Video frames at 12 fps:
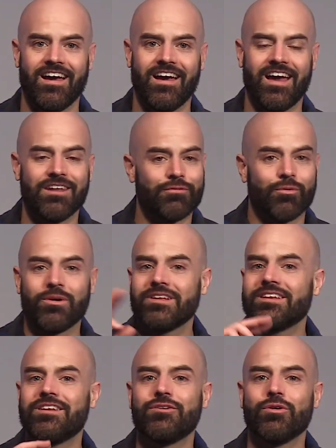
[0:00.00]
And if we're willing
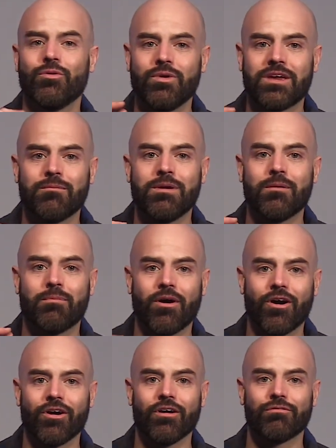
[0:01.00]
to do it, we can be a
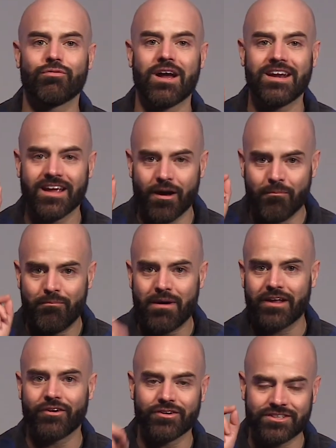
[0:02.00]
part of writing a
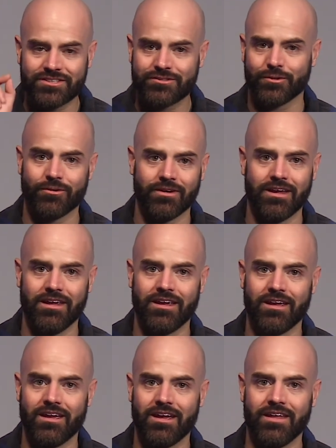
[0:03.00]
better story
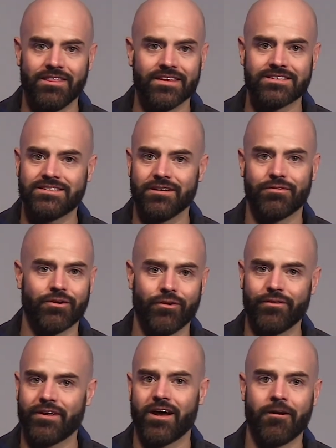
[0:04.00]
in this
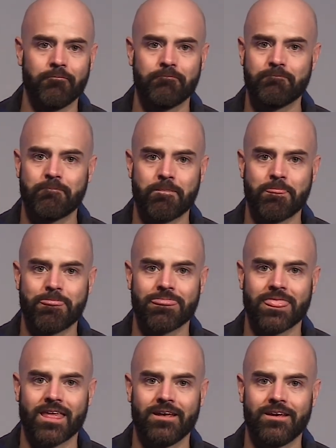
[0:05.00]
difficult time.
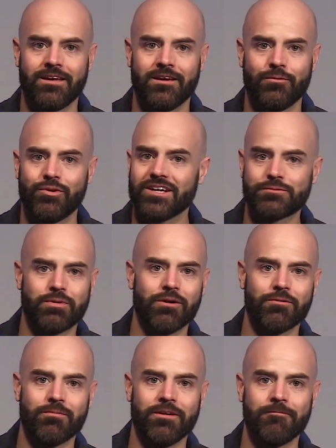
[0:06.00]
Will you guys pray
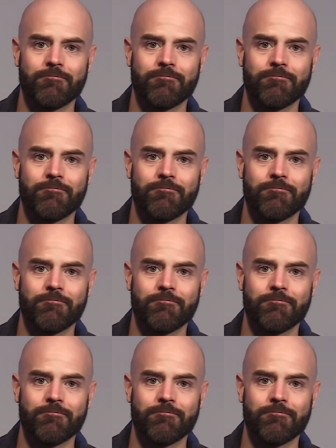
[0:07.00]
with me?